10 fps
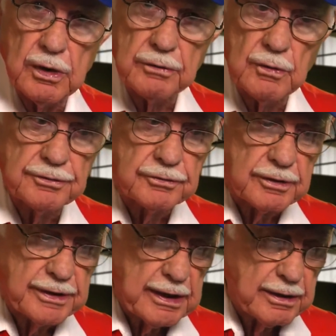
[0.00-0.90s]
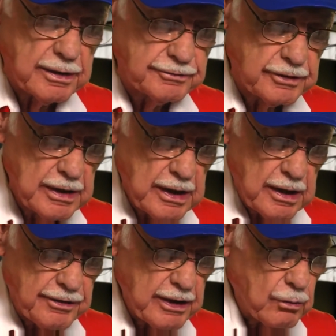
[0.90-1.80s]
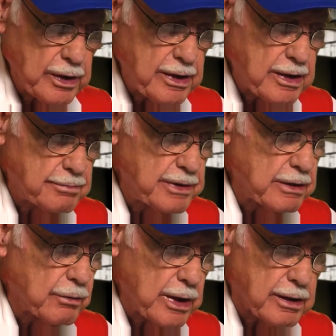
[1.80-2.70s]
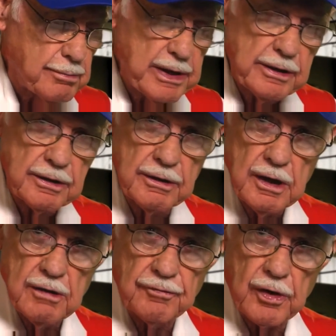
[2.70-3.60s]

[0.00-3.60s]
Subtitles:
One was to tell us that we had been recommended